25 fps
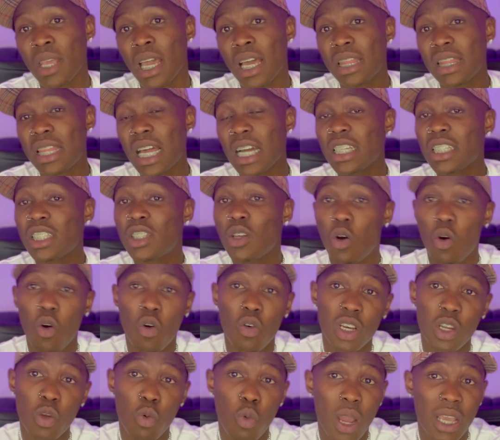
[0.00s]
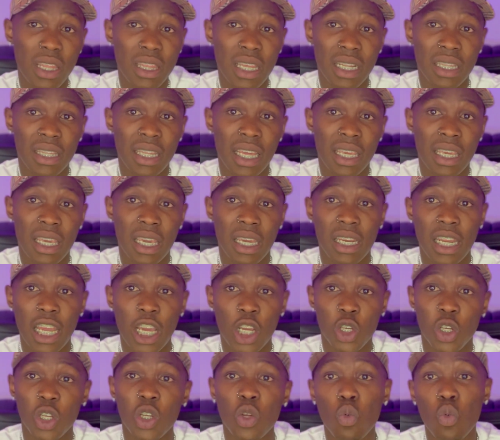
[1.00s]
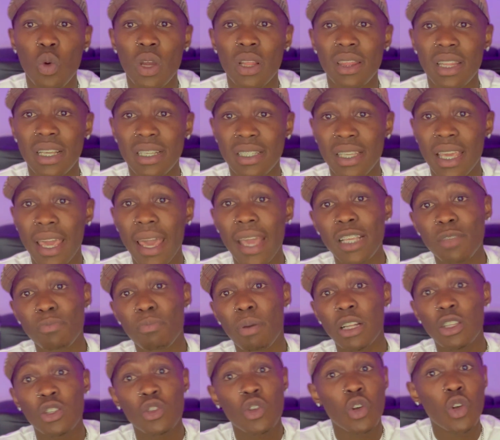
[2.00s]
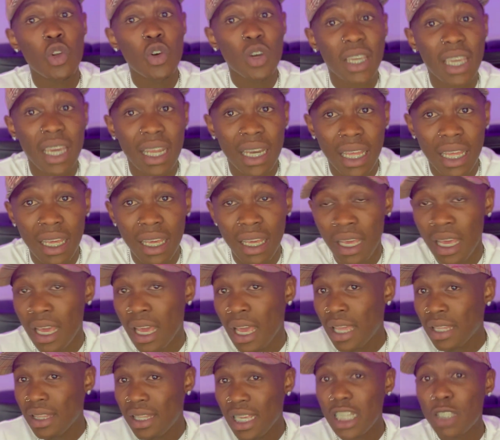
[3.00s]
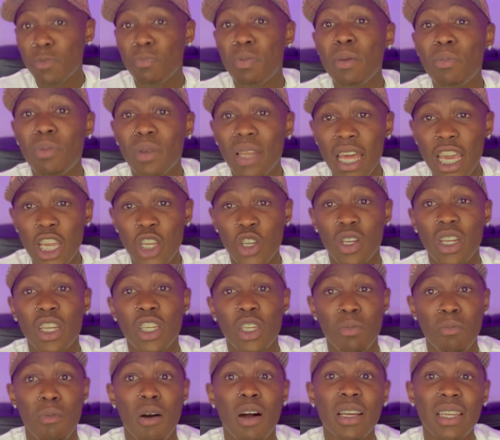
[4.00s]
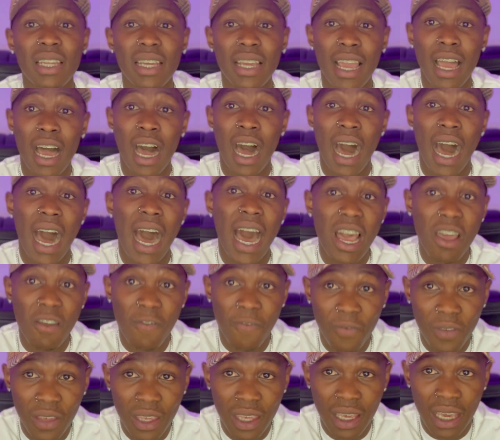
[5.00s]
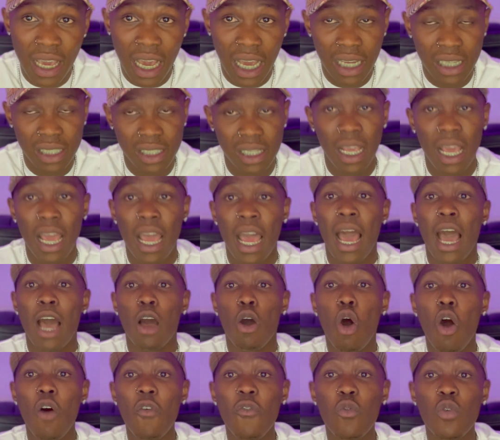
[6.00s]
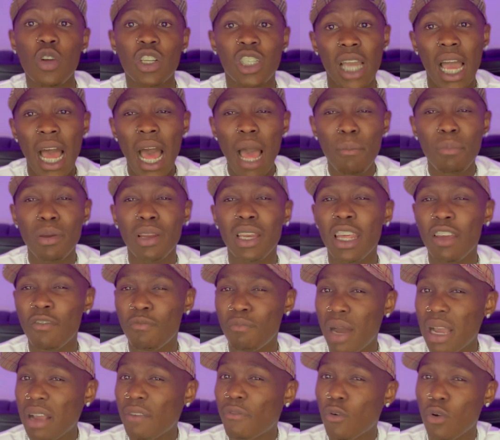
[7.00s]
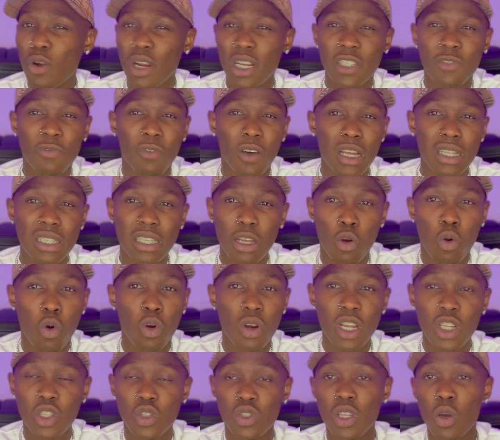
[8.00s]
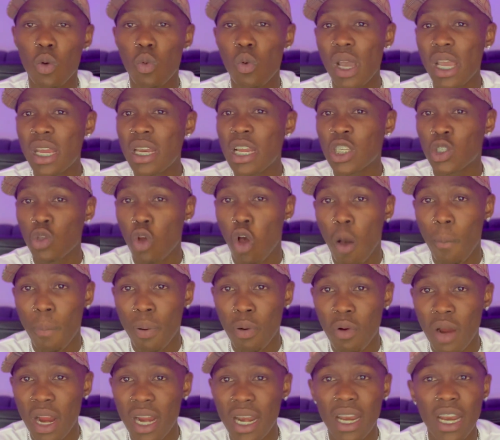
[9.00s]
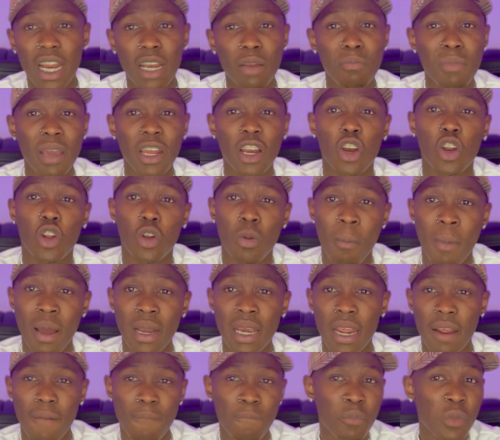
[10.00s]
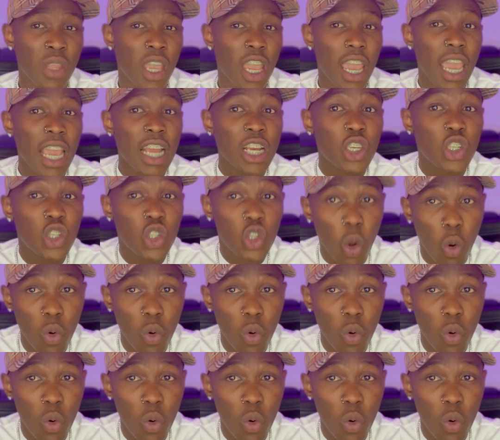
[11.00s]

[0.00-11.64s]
That's the only way that they can actually win this case. But to look at it, these people are actually demanding a high fee, guys, of which I believe my Forex funds, according to the way it is operated and made a lot of money, it